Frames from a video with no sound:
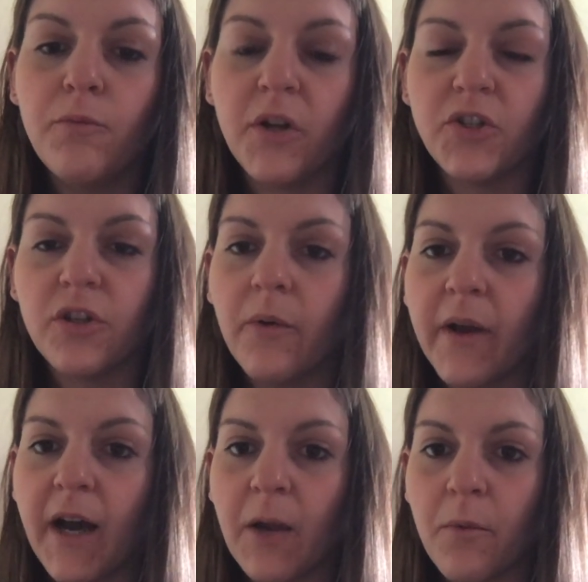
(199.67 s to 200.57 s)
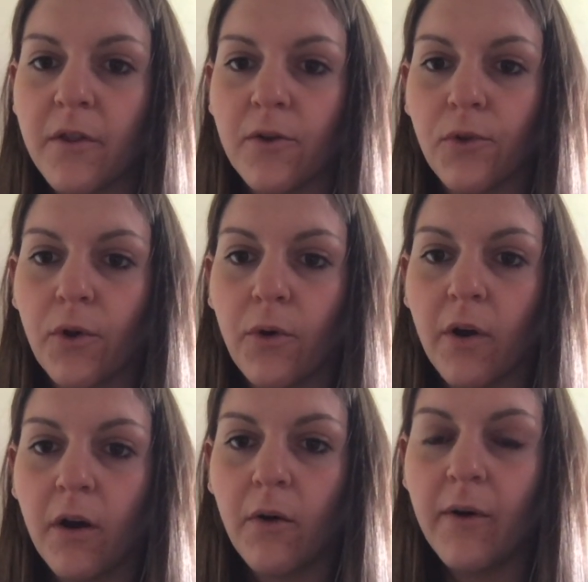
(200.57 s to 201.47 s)
much going on with your
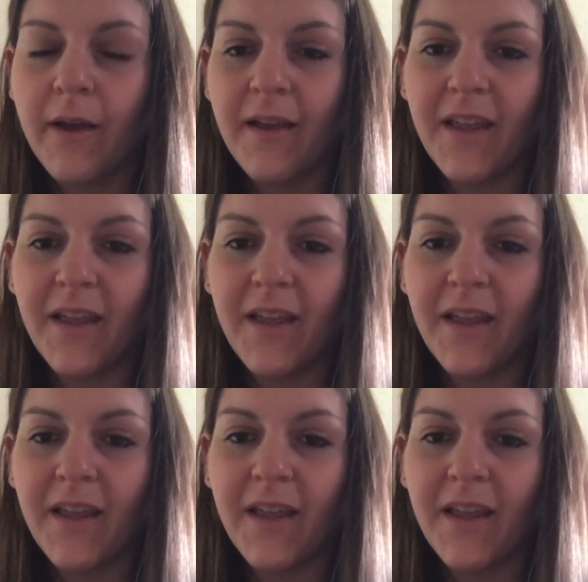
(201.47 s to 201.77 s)
logo